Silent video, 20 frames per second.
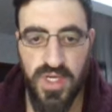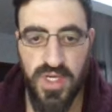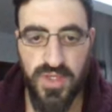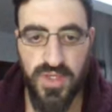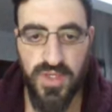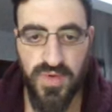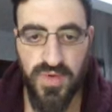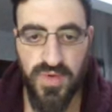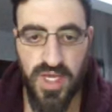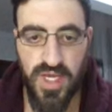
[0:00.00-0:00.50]

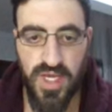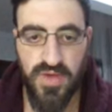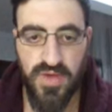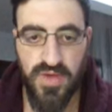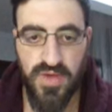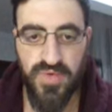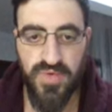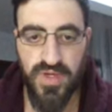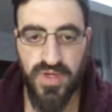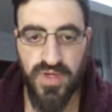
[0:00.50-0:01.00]
you
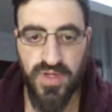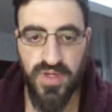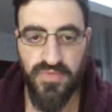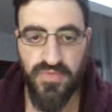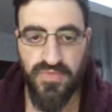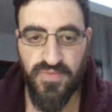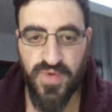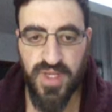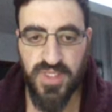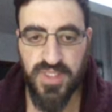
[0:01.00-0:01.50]
have here the
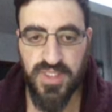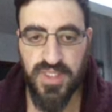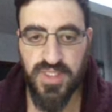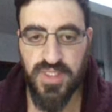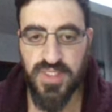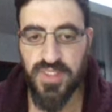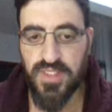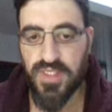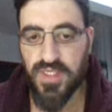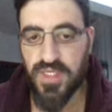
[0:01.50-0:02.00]

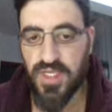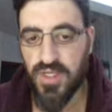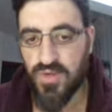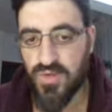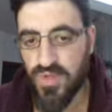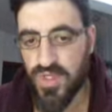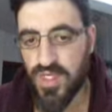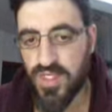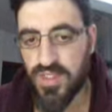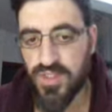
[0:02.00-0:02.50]
fastest
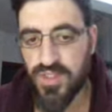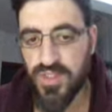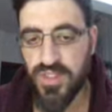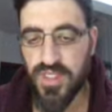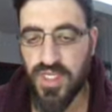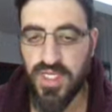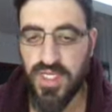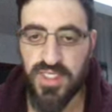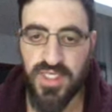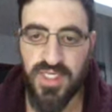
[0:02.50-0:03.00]

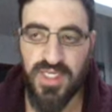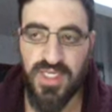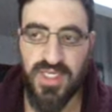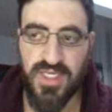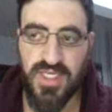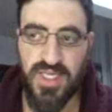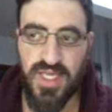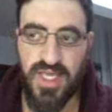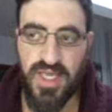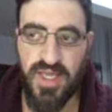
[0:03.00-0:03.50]
calculator that
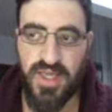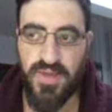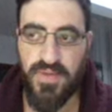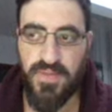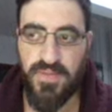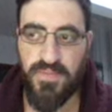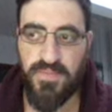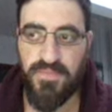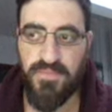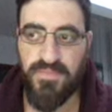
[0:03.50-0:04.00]
he
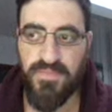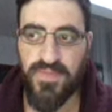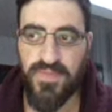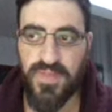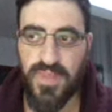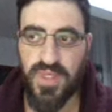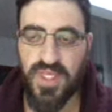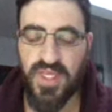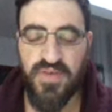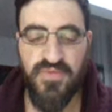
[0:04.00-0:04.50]
um,
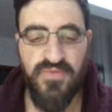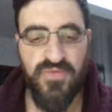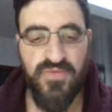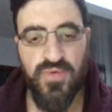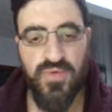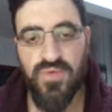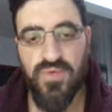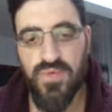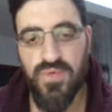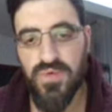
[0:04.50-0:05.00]
give
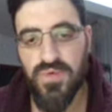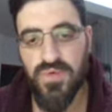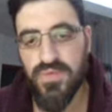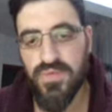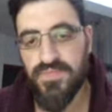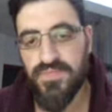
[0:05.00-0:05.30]
you